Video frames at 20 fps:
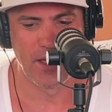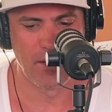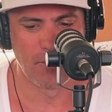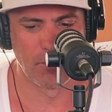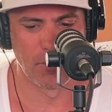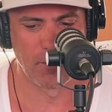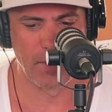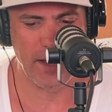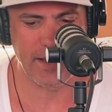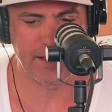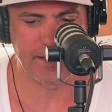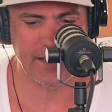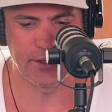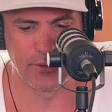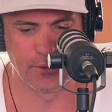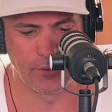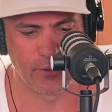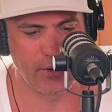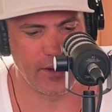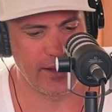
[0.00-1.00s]
Well, Mike,
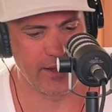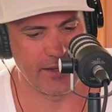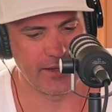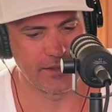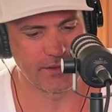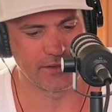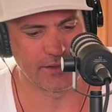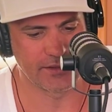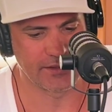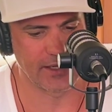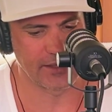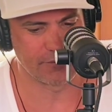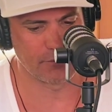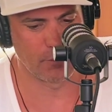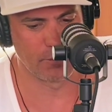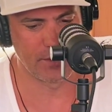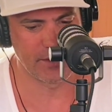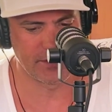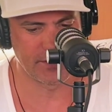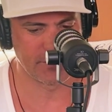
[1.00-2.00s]
you're a
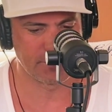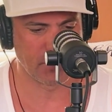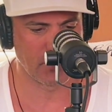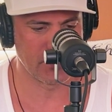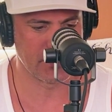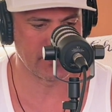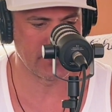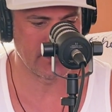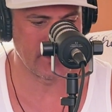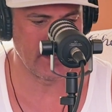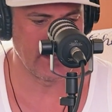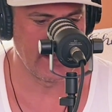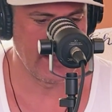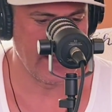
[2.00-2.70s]
successful business person.